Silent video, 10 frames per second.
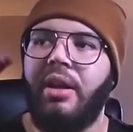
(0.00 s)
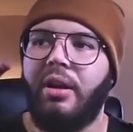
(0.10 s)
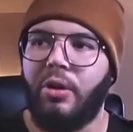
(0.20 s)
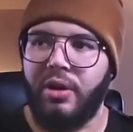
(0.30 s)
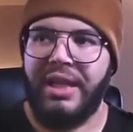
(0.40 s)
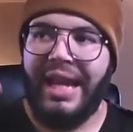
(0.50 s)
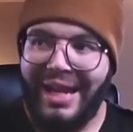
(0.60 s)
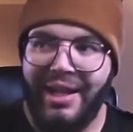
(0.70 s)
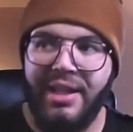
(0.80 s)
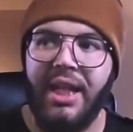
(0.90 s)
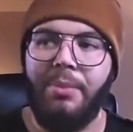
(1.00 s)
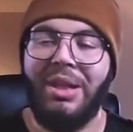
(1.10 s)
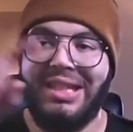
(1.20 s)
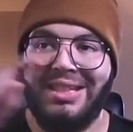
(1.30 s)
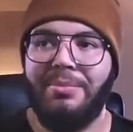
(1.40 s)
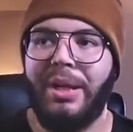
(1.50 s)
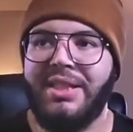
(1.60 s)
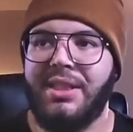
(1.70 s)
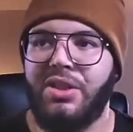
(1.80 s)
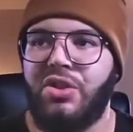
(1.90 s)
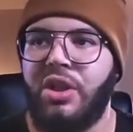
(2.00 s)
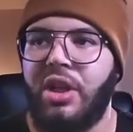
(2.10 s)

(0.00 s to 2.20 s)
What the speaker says: or the AI name and then the message.